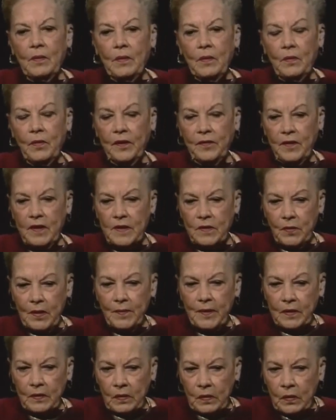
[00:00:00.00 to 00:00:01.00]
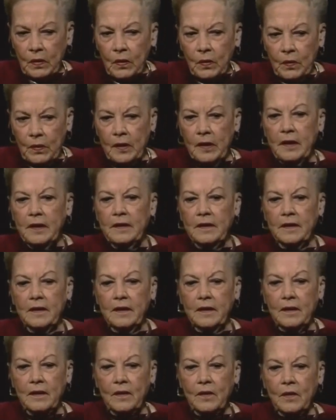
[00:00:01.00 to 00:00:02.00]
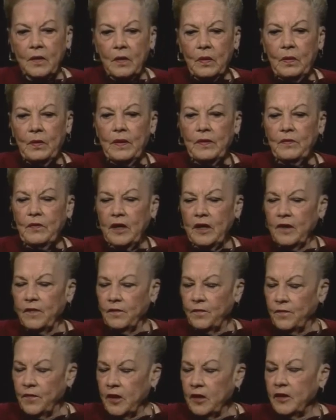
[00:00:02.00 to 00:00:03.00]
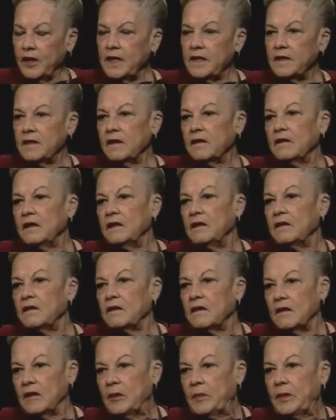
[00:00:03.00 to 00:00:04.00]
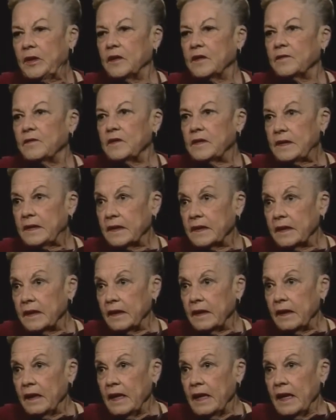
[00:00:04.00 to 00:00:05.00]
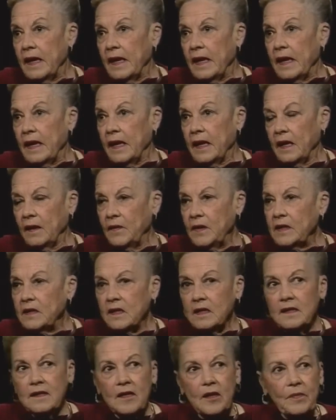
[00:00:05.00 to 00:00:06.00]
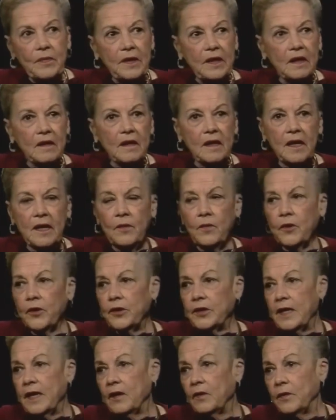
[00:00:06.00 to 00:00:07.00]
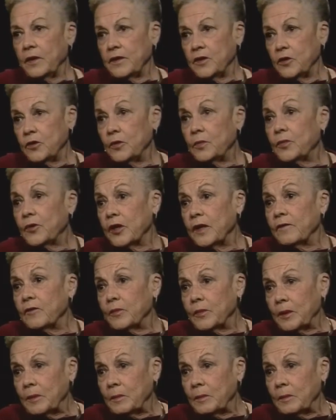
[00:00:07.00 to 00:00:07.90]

what these women all wanted was very, very serious topics for study. Mm-hmm. And this is something that I worked out with June Braverman.